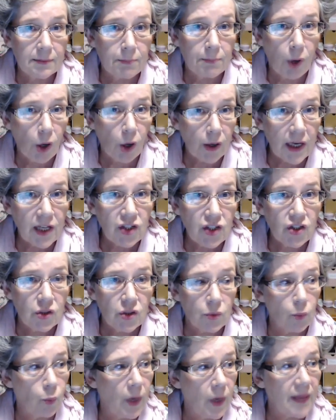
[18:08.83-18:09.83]

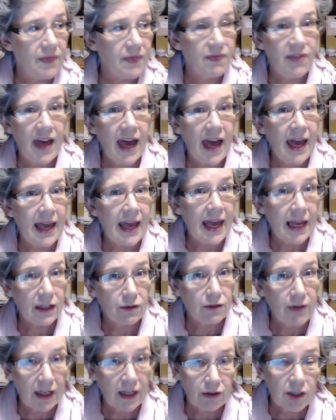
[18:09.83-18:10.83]
porridge when they
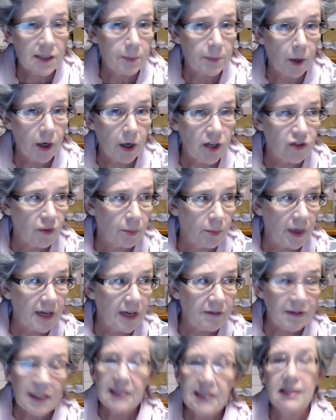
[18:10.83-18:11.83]
had ground rice porridge for
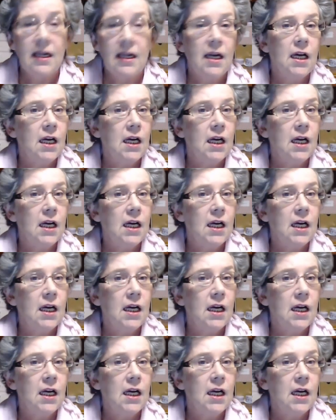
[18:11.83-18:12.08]
breakfast.